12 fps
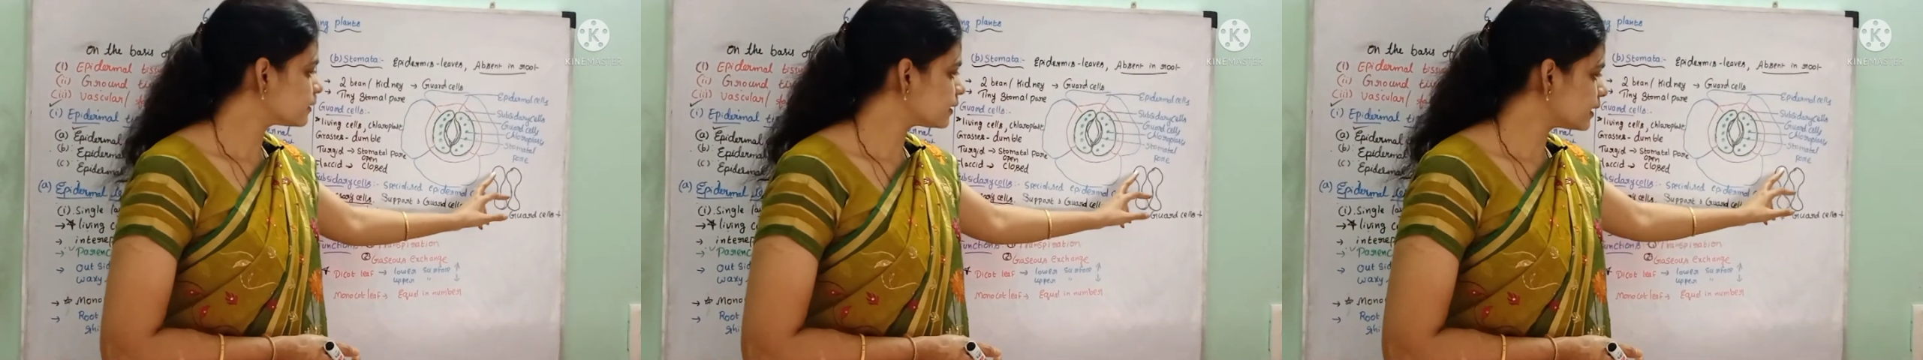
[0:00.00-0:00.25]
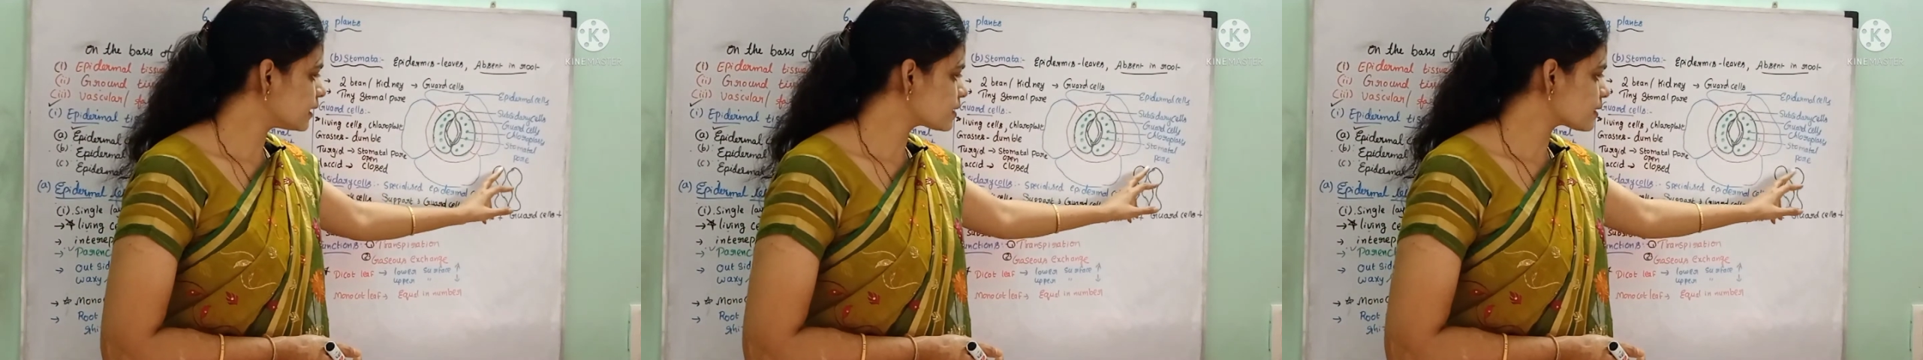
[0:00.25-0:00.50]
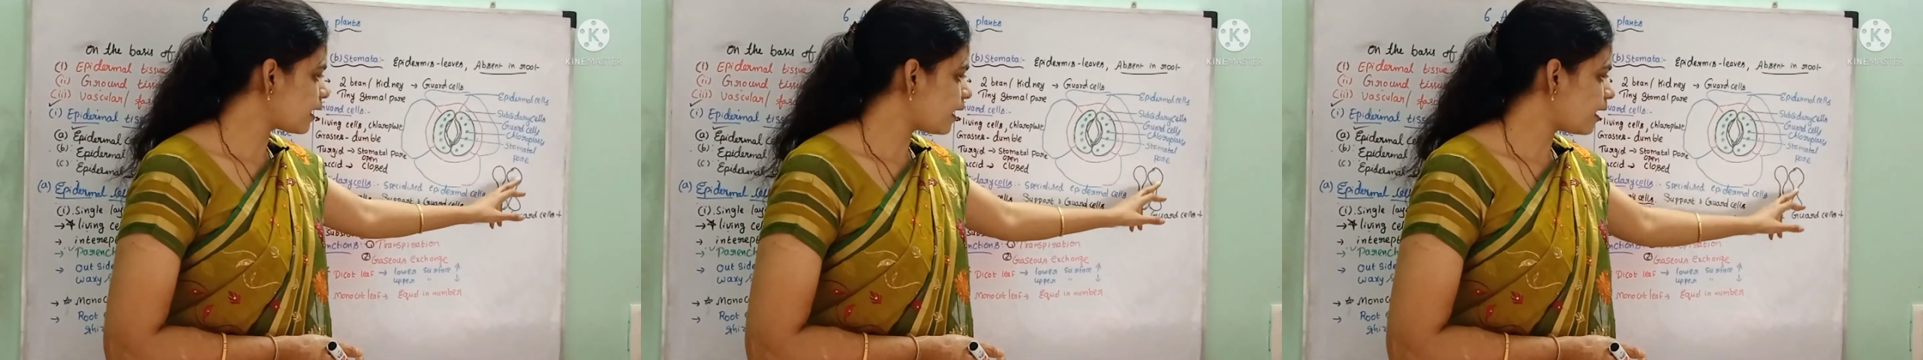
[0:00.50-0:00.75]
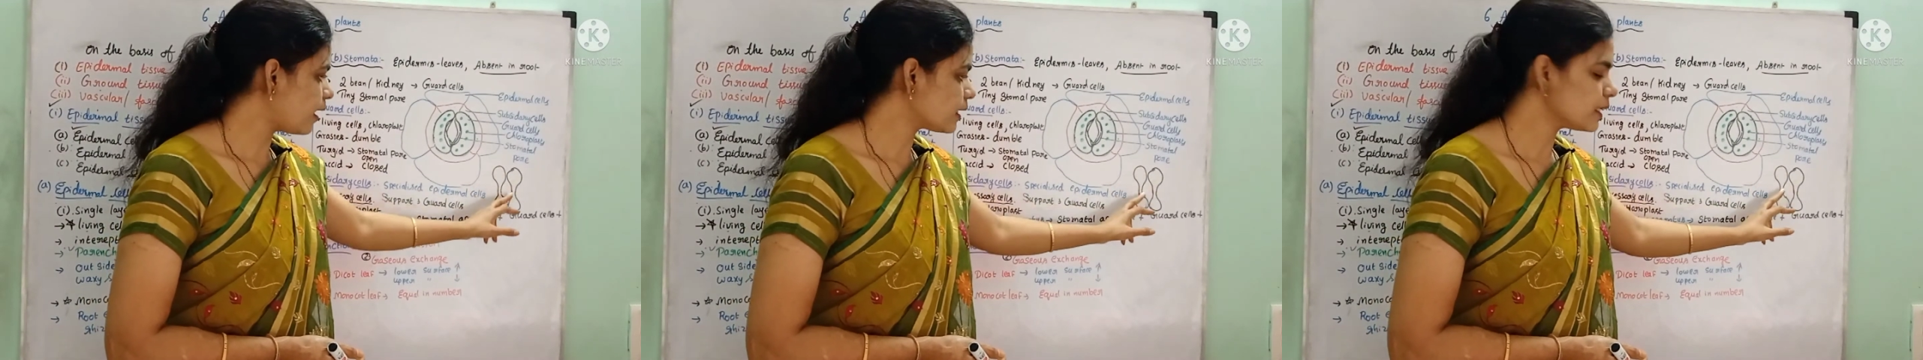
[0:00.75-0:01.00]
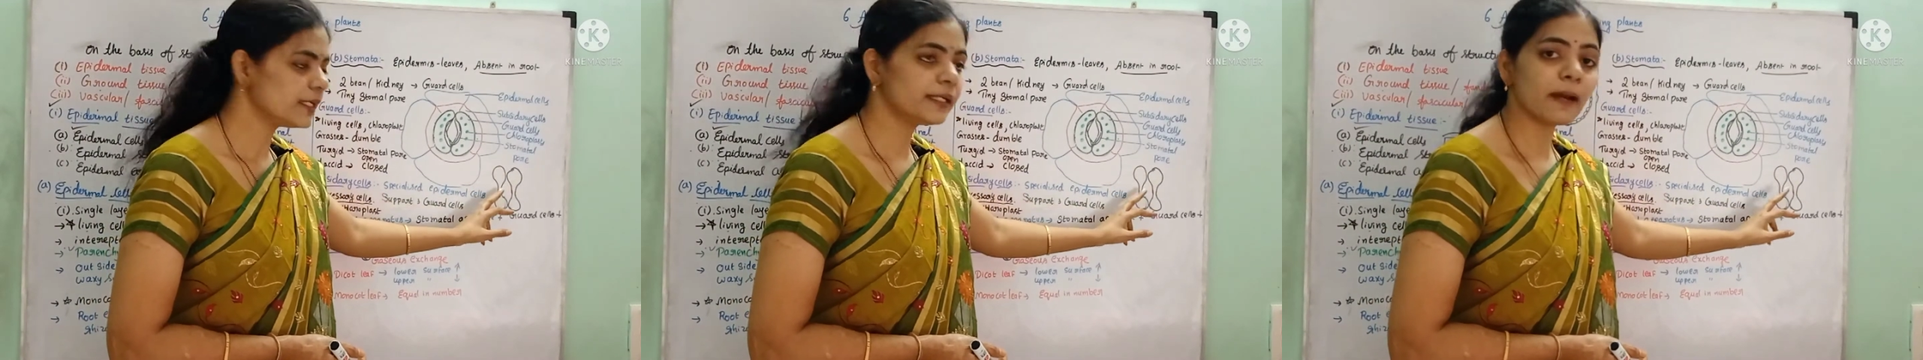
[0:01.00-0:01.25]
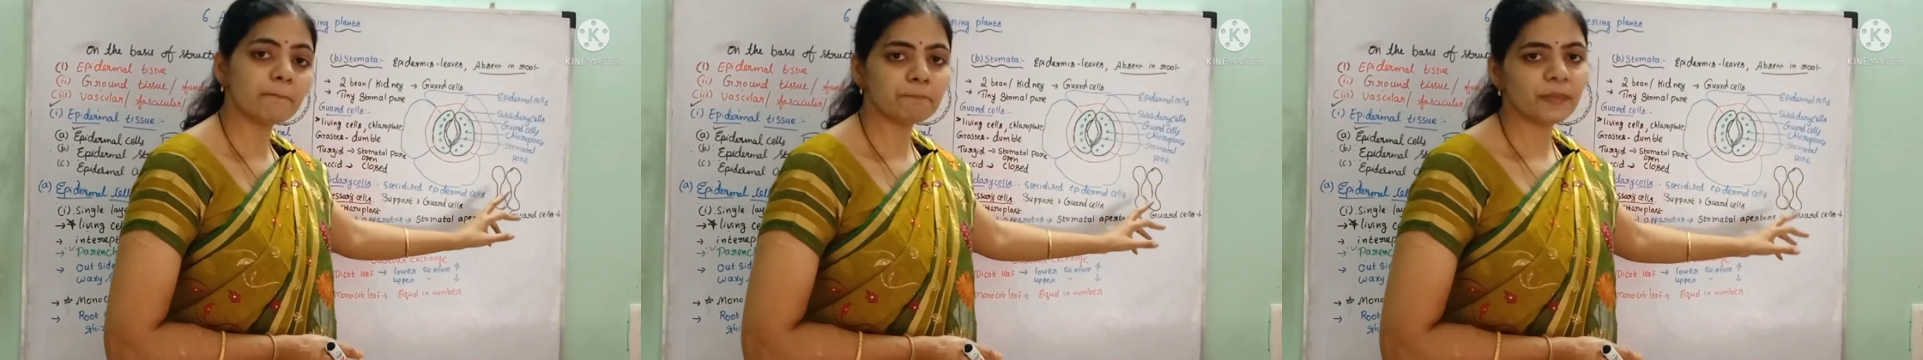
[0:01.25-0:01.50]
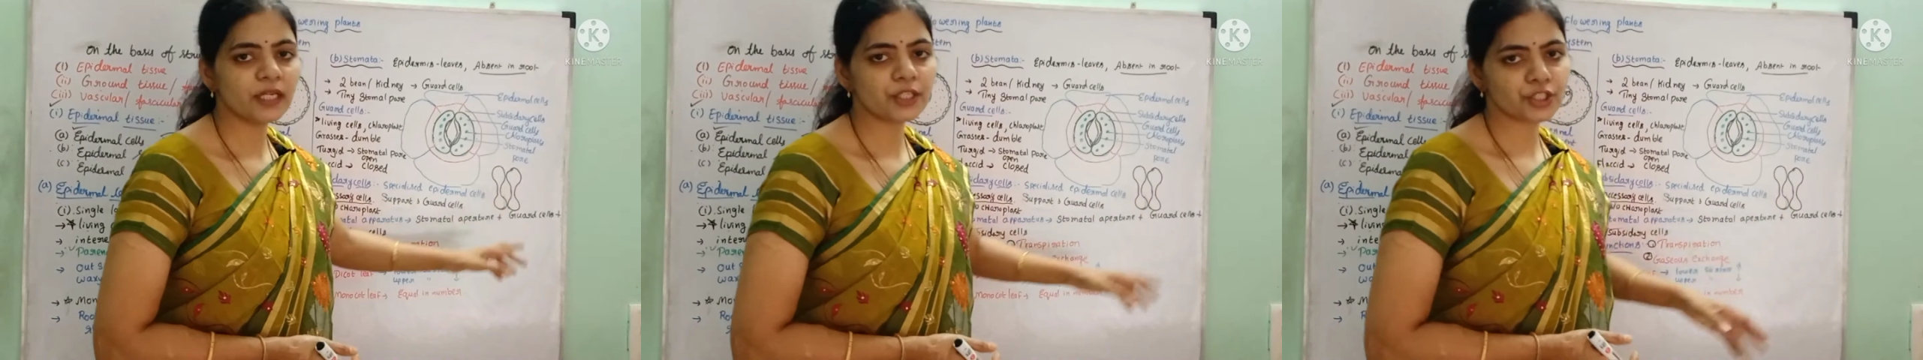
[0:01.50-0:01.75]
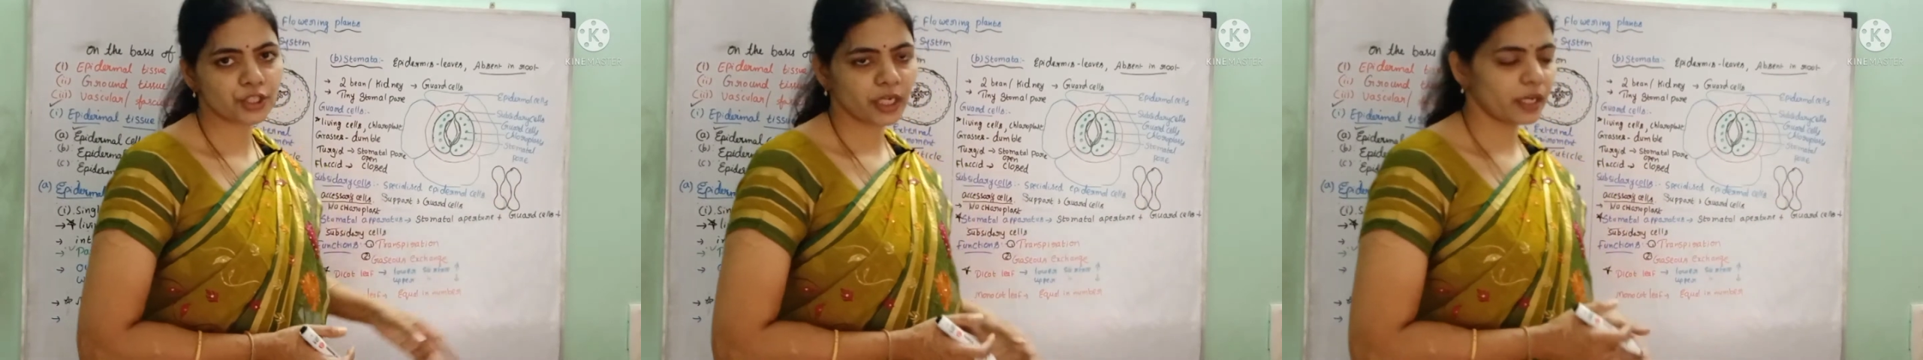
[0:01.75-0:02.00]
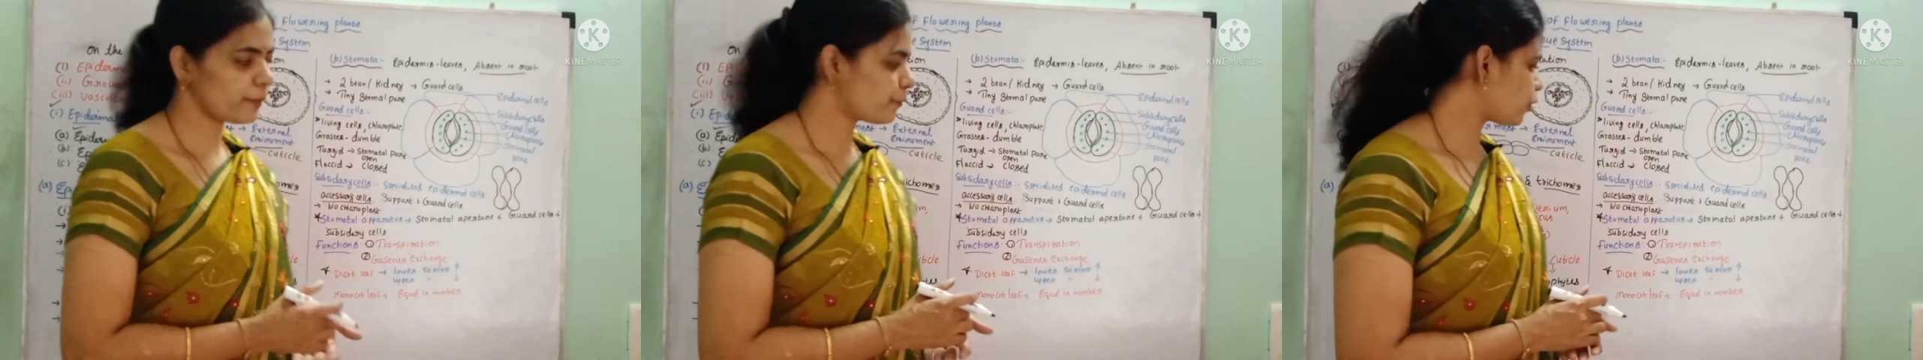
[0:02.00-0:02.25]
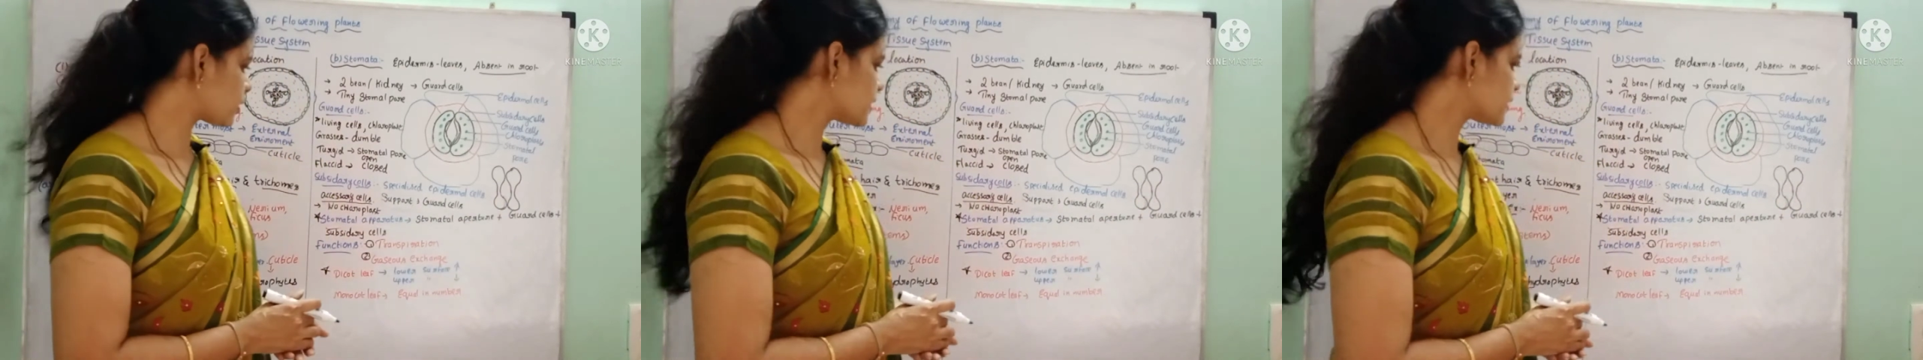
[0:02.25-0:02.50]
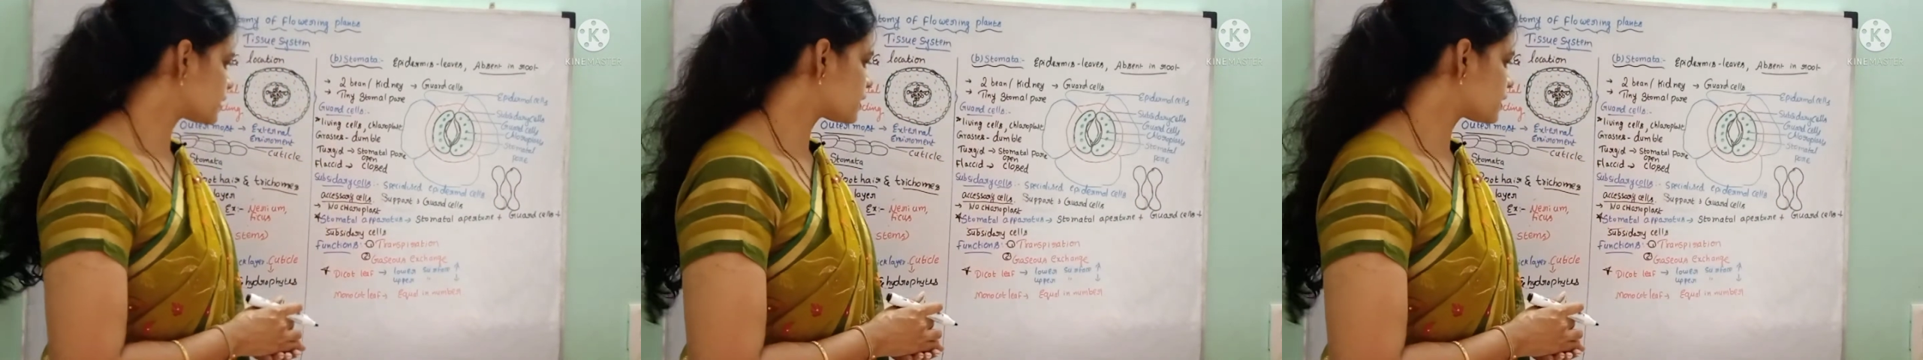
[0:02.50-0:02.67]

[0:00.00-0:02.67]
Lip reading: these are dumbbell shaped. What is